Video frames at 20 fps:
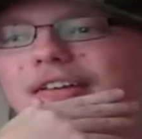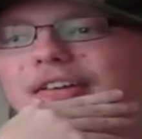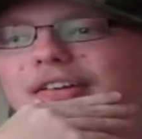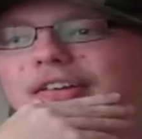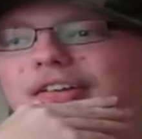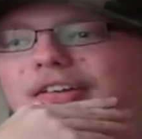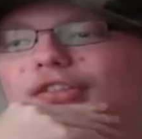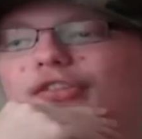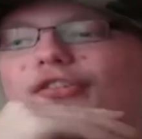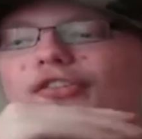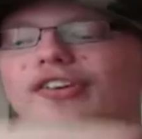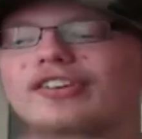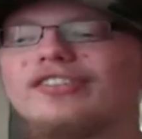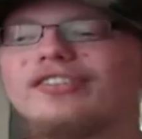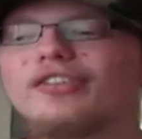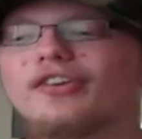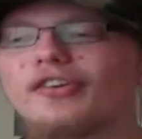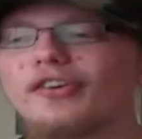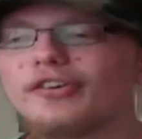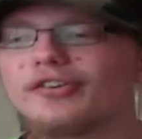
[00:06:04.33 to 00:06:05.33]
The reason
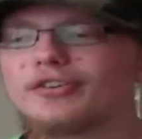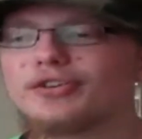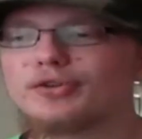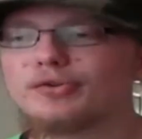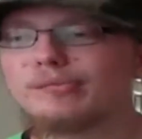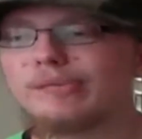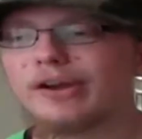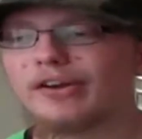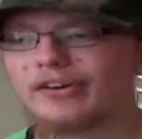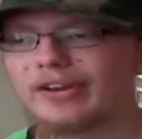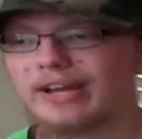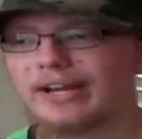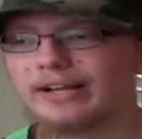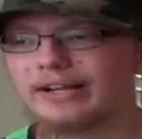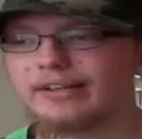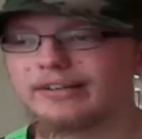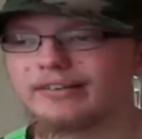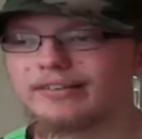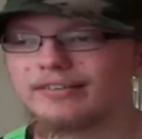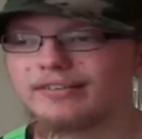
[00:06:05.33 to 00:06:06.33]
there aren't two Barry
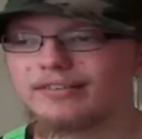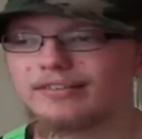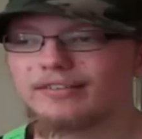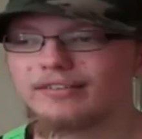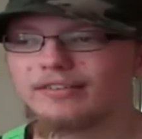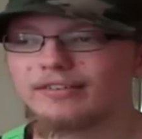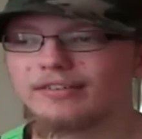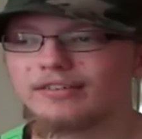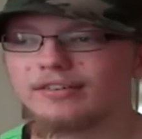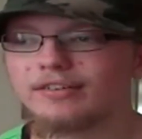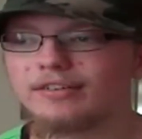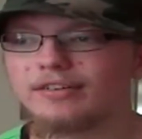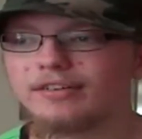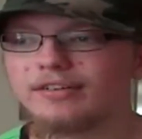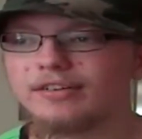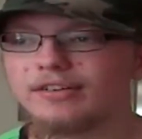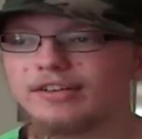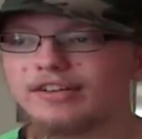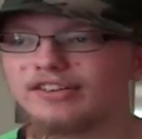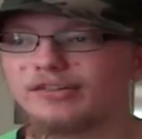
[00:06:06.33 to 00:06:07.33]
Allens
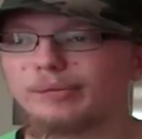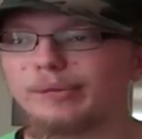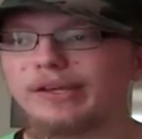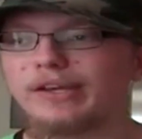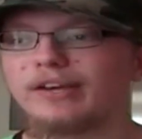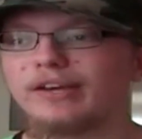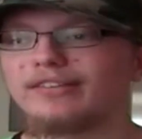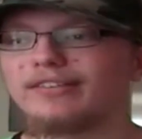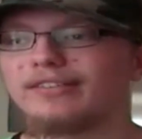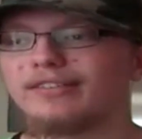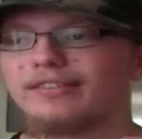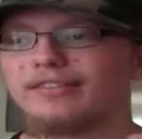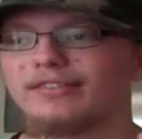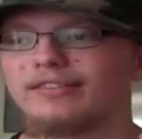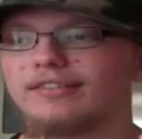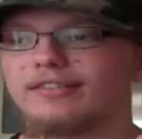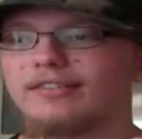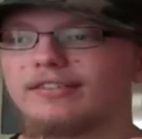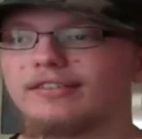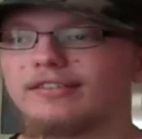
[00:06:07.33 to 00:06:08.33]
is because
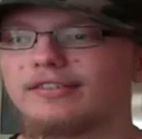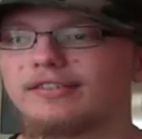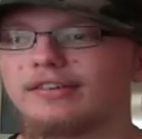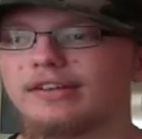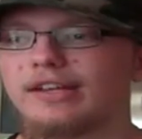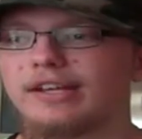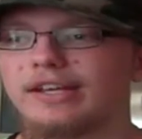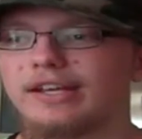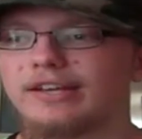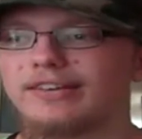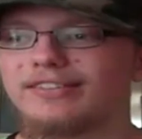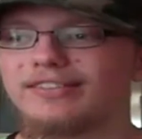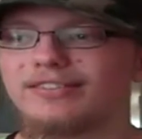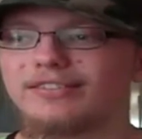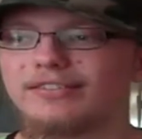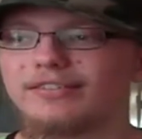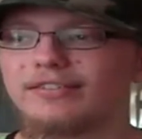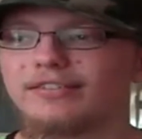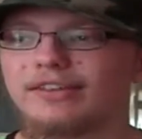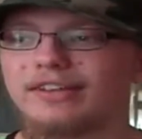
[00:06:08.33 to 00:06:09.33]
it's
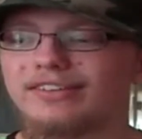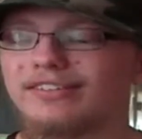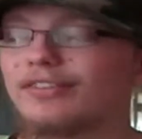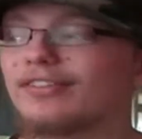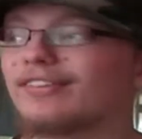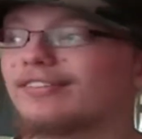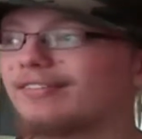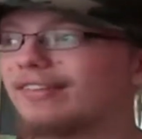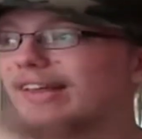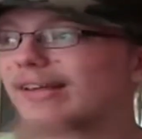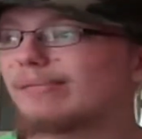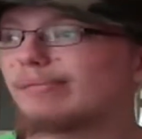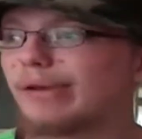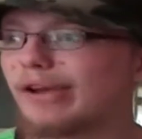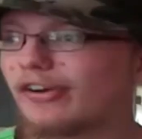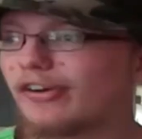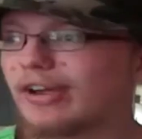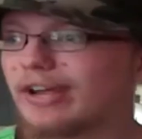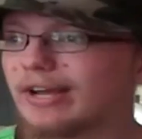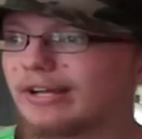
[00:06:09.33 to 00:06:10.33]
the same
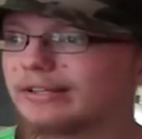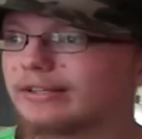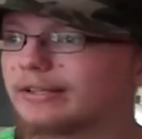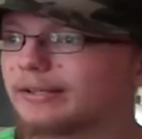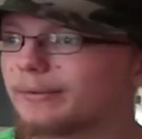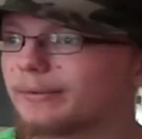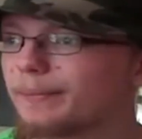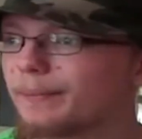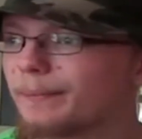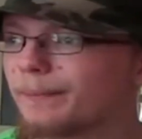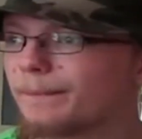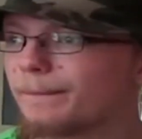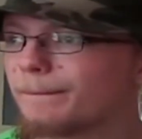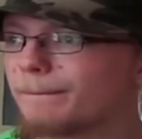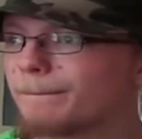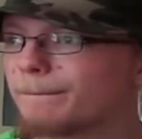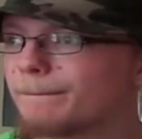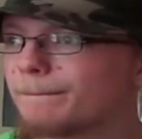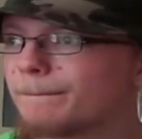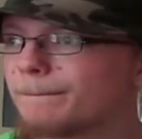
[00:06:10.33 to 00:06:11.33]
Barry Allen
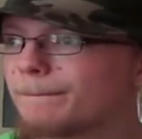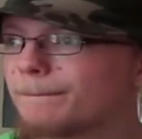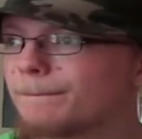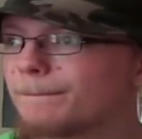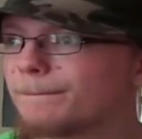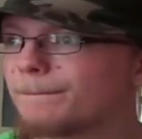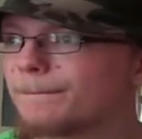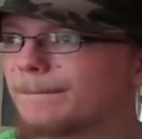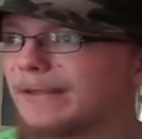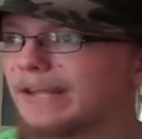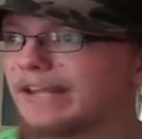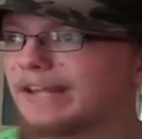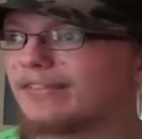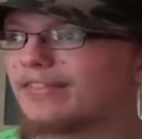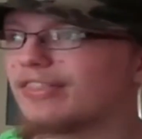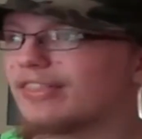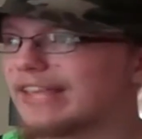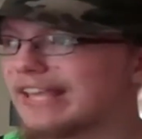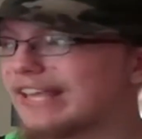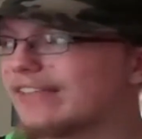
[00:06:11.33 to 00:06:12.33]

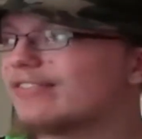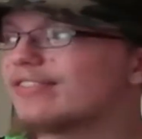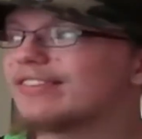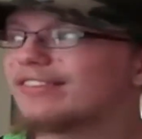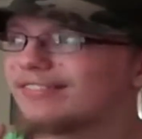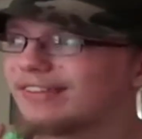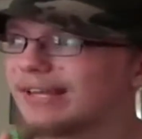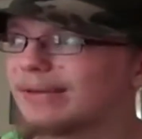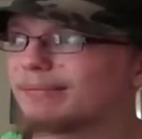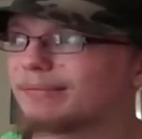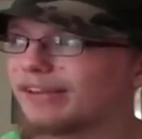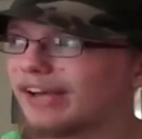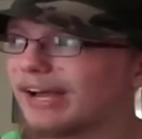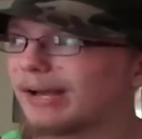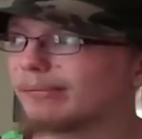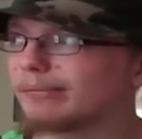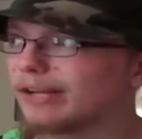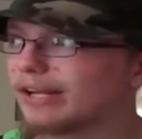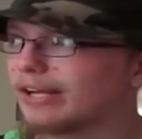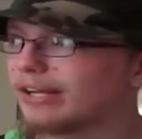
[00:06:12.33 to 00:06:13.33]
in the same
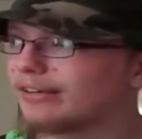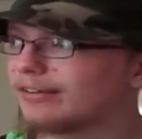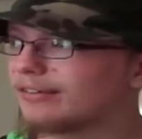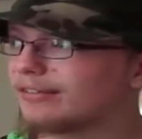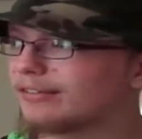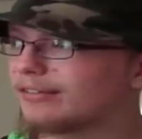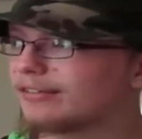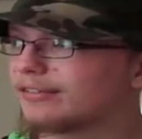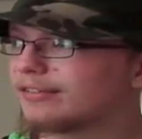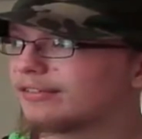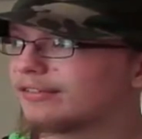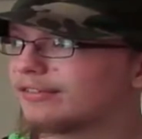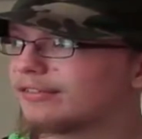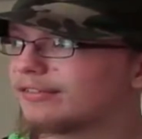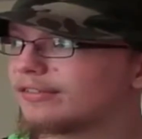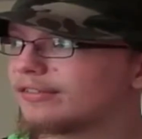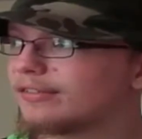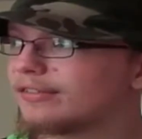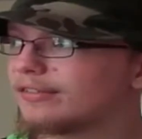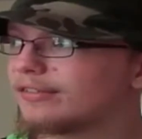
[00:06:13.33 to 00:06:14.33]
timeline,
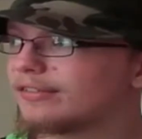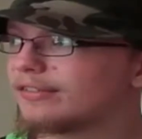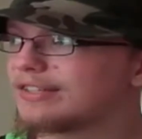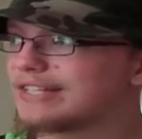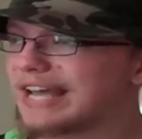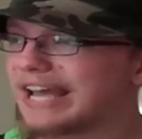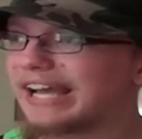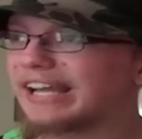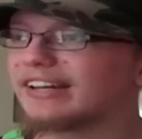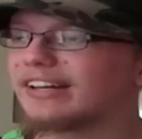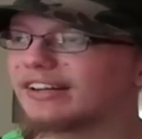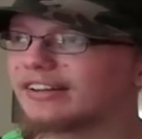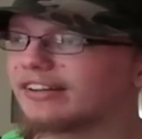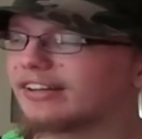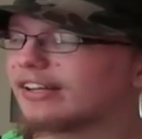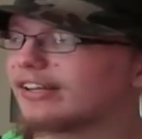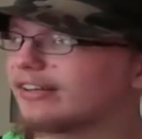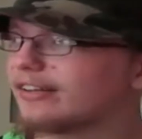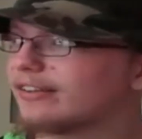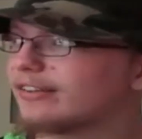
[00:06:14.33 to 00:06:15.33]

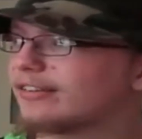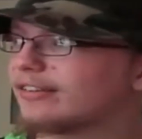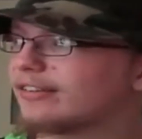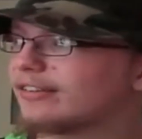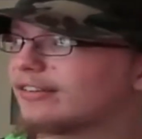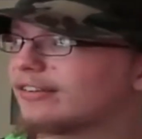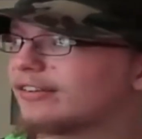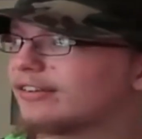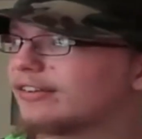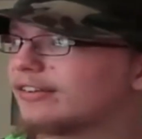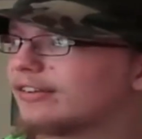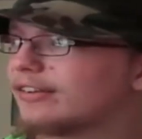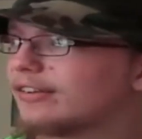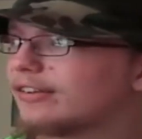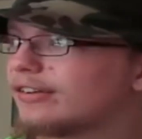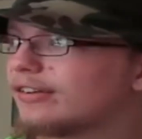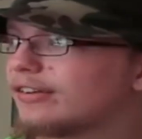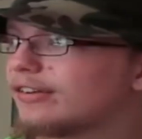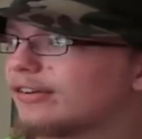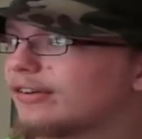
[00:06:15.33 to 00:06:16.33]
technically,
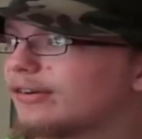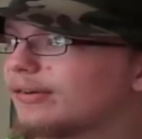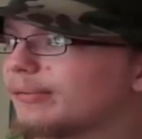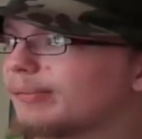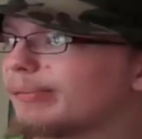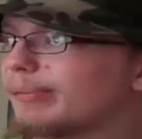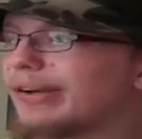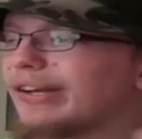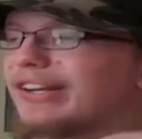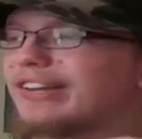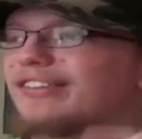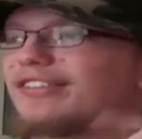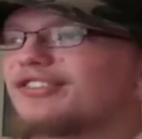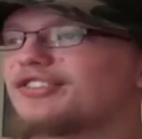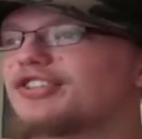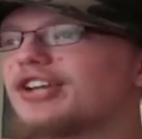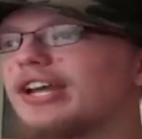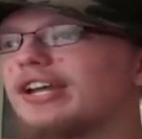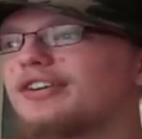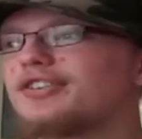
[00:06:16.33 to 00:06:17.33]
but he's
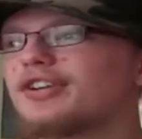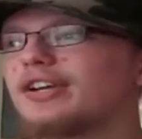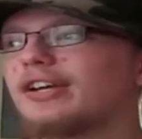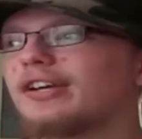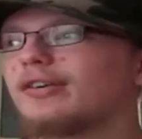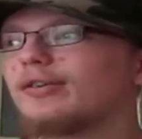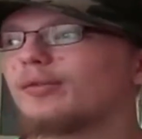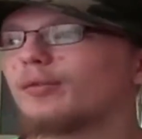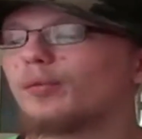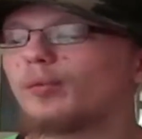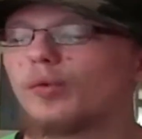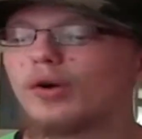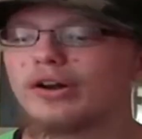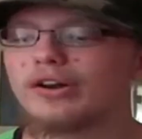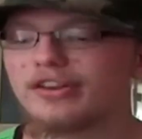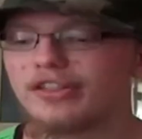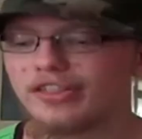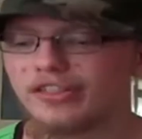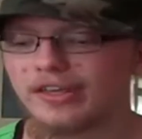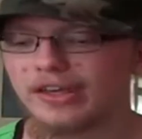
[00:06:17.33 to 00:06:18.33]
changing
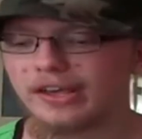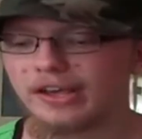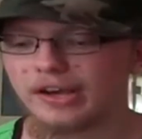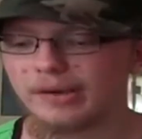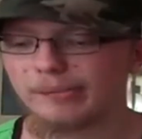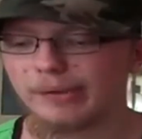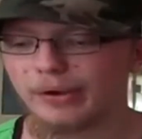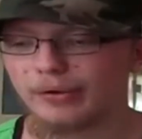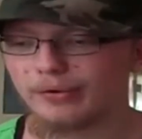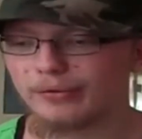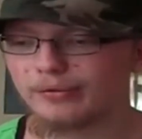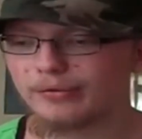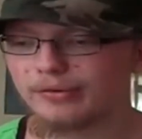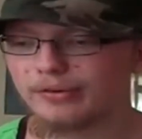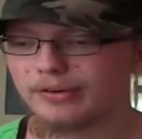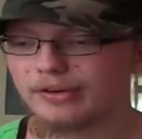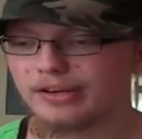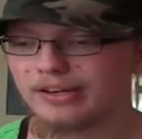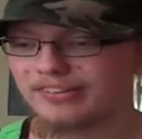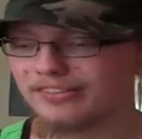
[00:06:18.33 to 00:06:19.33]
one thing about
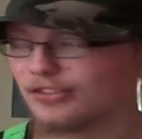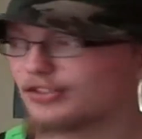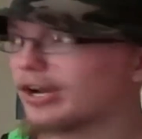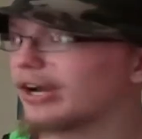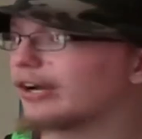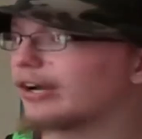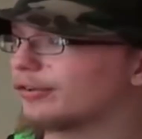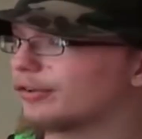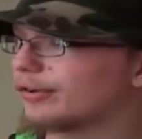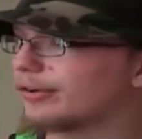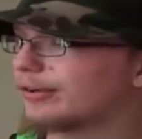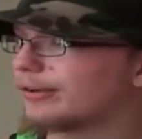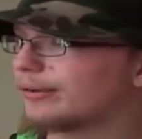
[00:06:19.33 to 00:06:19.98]
his childhood,